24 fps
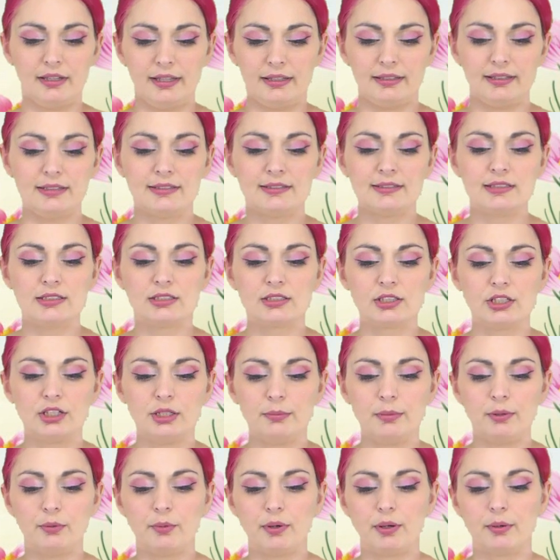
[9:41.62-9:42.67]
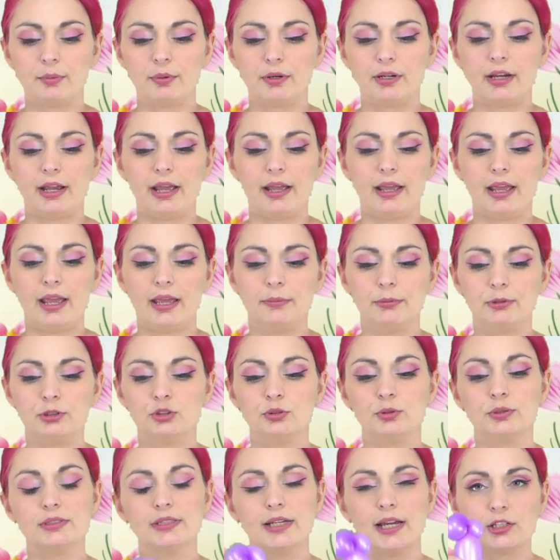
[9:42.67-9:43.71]
And this is going to be where we're able
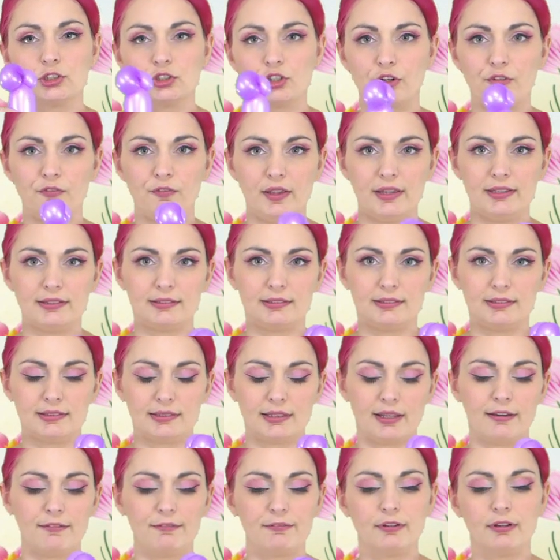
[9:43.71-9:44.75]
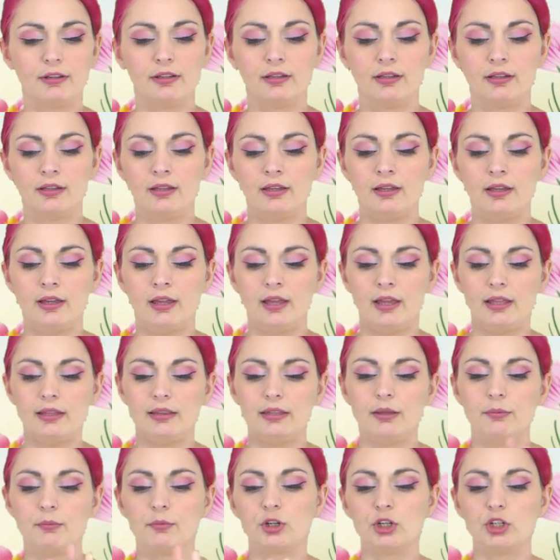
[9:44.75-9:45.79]
to attach her face and stuff.
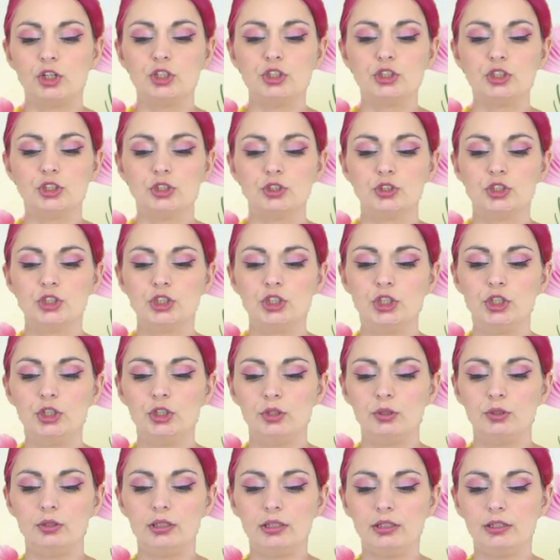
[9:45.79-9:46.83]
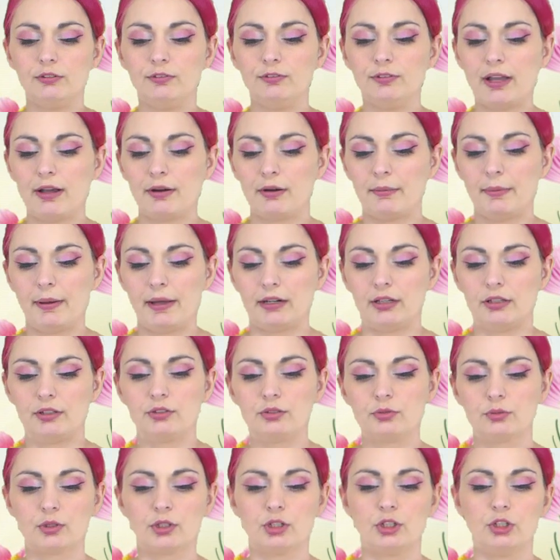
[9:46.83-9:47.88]
And then we're going to do 2 little flower
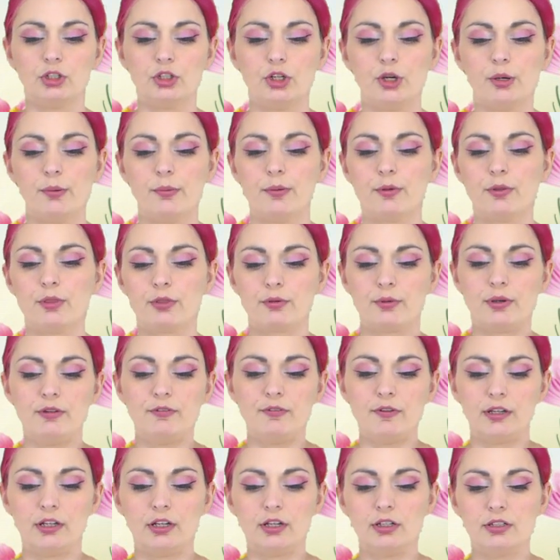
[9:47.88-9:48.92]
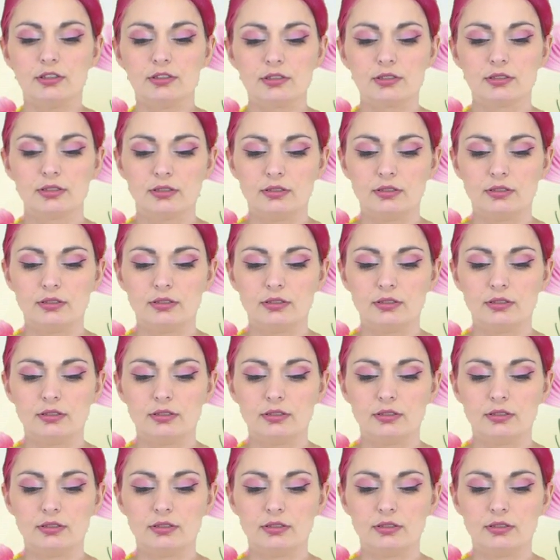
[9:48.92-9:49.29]
petals. We're going to do it with 3 fingers